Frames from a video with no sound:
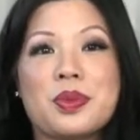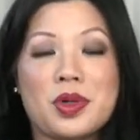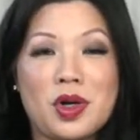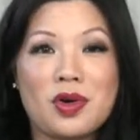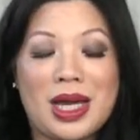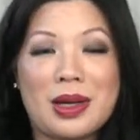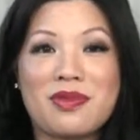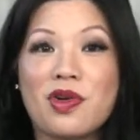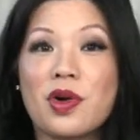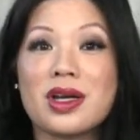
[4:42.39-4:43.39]
program
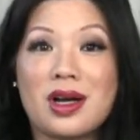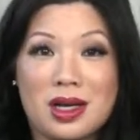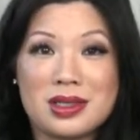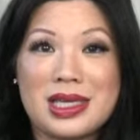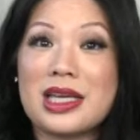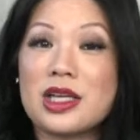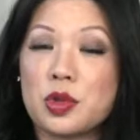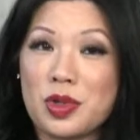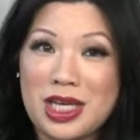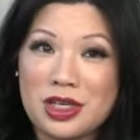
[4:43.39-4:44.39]
for content
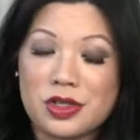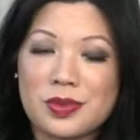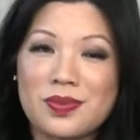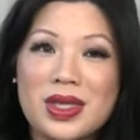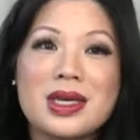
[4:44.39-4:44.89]
creators.